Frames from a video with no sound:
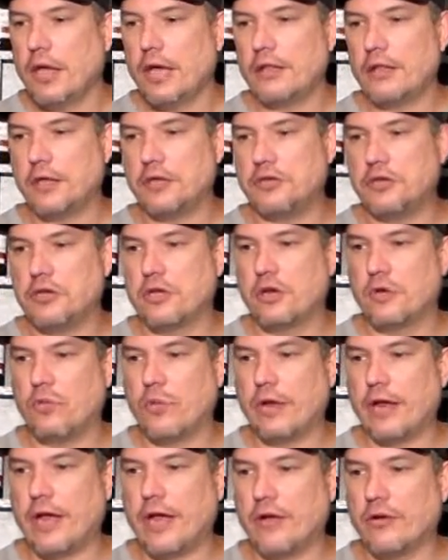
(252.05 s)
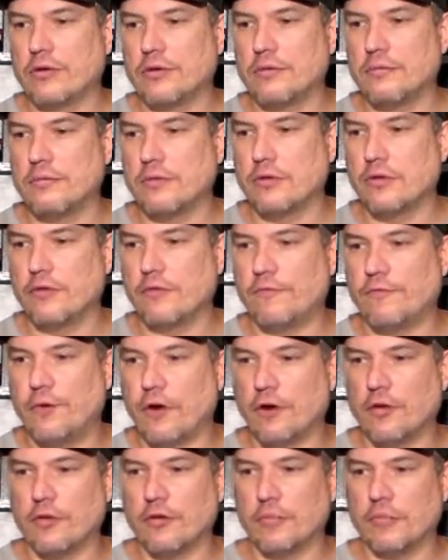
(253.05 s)
I think she could have went out a little
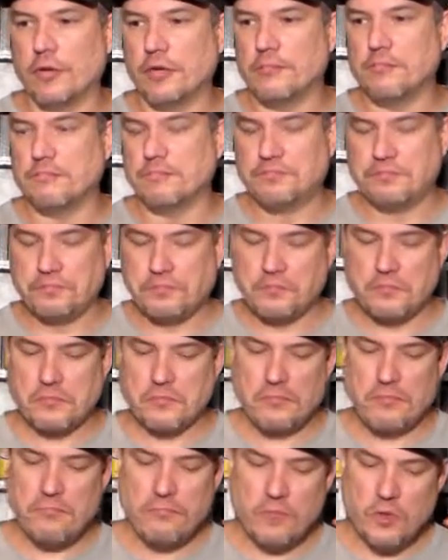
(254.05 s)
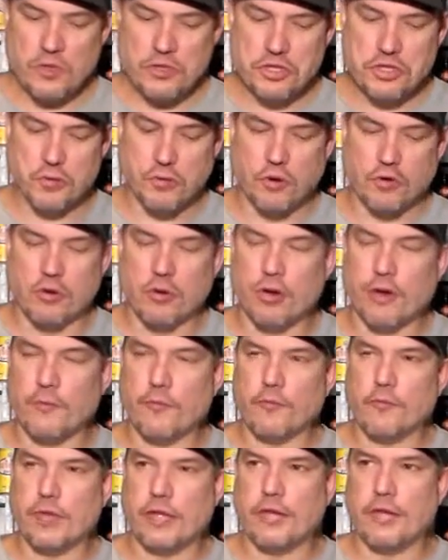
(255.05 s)
farther, but she won't go in.